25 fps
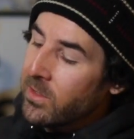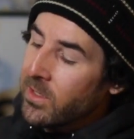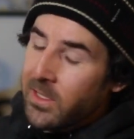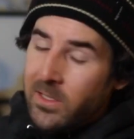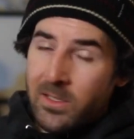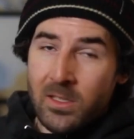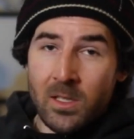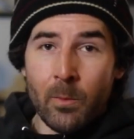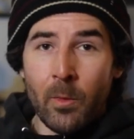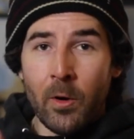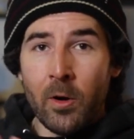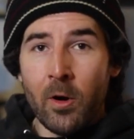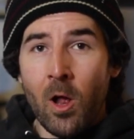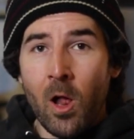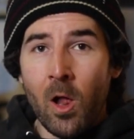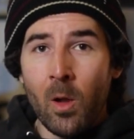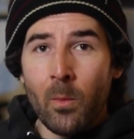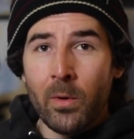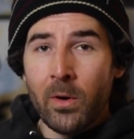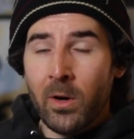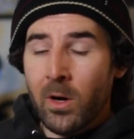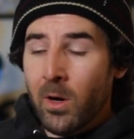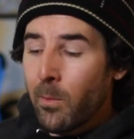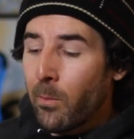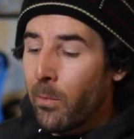system on all
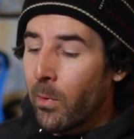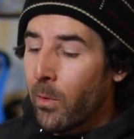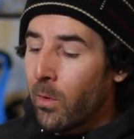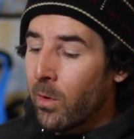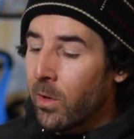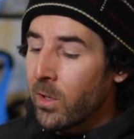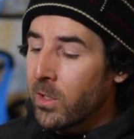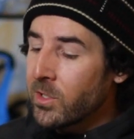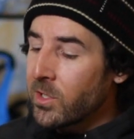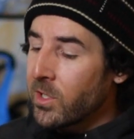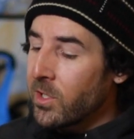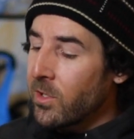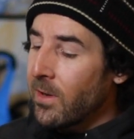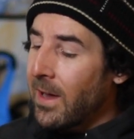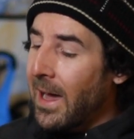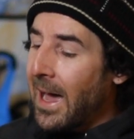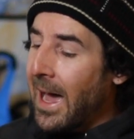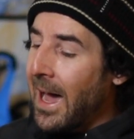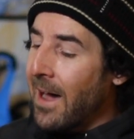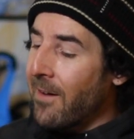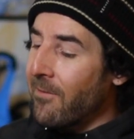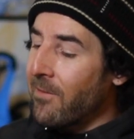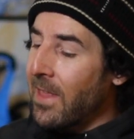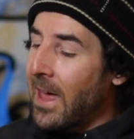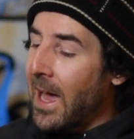Burton boards, so you
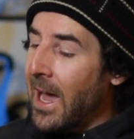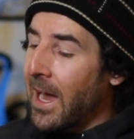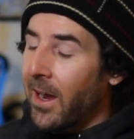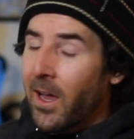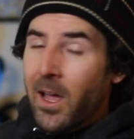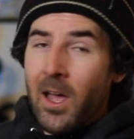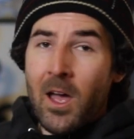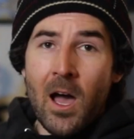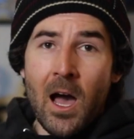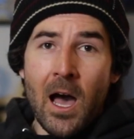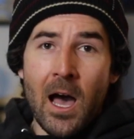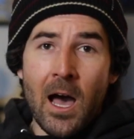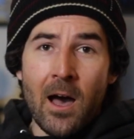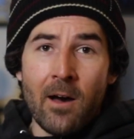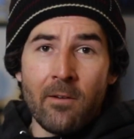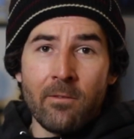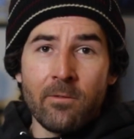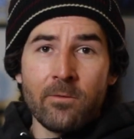have that uh,